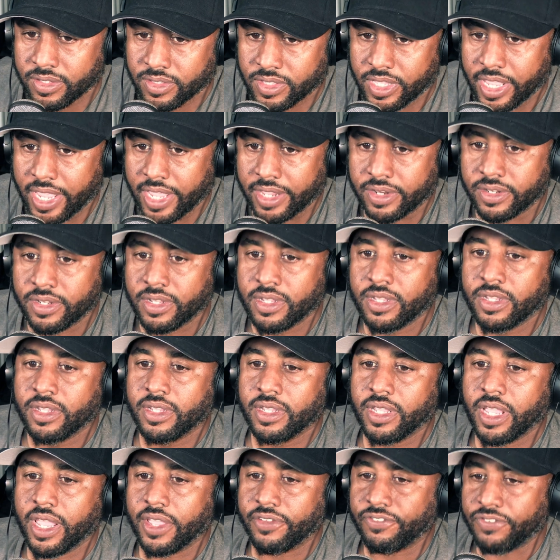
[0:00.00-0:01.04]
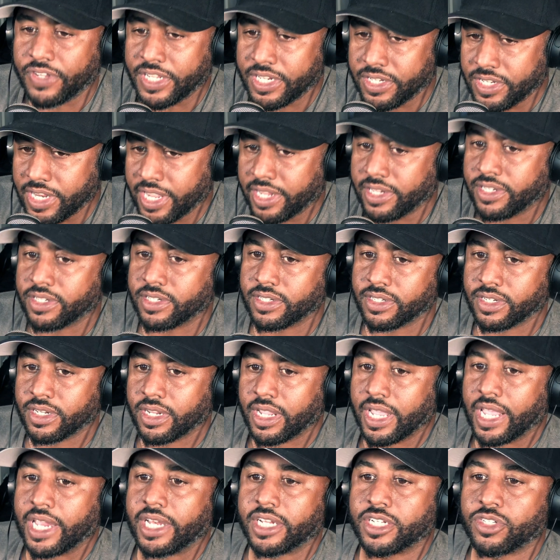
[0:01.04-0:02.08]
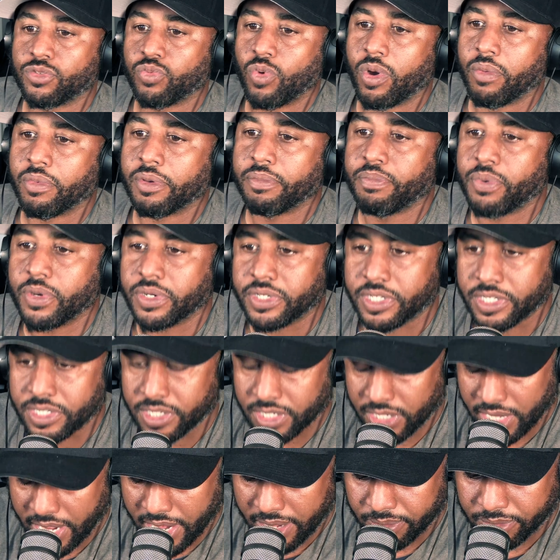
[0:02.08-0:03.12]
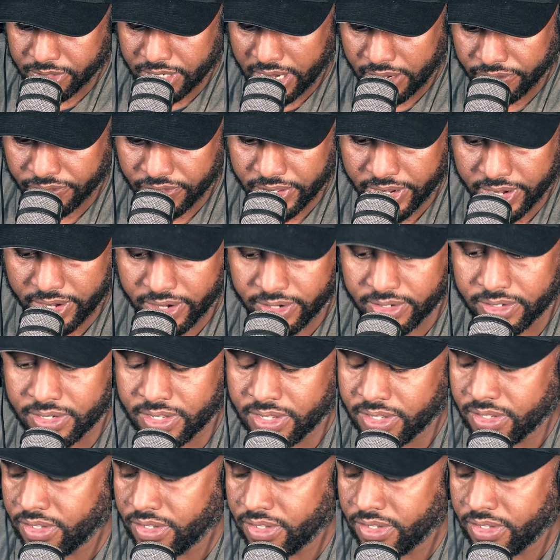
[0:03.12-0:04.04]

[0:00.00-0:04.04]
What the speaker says: that if he didn't, and this woman put these claims out there,